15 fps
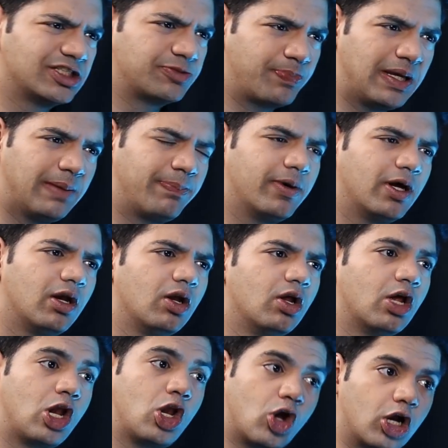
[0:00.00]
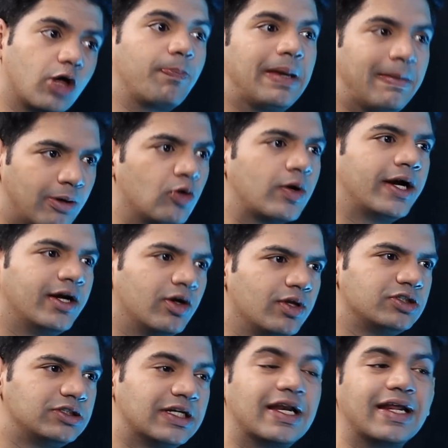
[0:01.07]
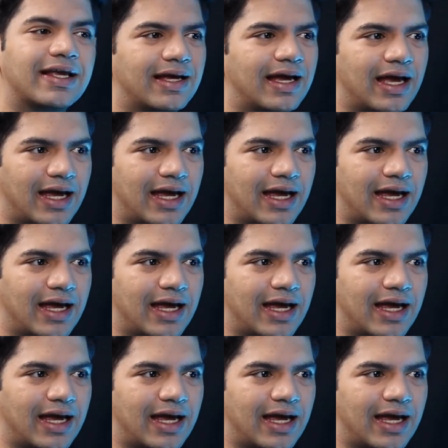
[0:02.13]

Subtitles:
is a lot of people who get into engineering